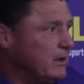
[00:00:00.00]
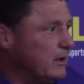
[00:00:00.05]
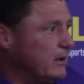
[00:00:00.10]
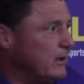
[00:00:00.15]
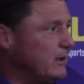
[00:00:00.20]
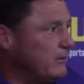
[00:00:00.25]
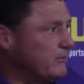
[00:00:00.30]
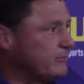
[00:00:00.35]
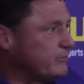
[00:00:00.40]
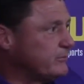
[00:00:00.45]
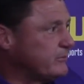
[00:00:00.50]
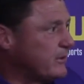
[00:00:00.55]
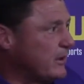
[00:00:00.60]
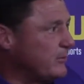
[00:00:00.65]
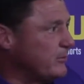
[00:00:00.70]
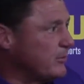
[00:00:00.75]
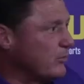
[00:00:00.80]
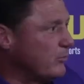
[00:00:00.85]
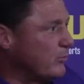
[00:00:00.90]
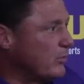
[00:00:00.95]
of
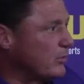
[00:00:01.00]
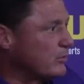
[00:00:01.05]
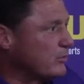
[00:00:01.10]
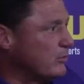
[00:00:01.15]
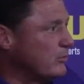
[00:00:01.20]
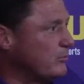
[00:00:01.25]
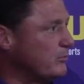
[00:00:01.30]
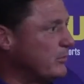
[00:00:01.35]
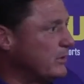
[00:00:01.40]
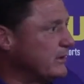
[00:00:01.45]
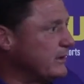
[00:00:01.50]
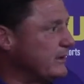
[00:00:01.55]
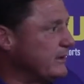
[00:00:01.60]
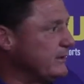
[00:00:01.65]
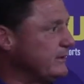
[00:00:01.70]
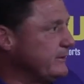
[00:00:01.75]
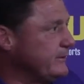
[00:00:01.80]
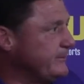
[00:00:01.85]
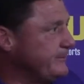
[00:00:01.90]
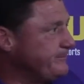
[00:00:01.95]
coming to work on
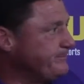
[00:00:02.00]
Monday,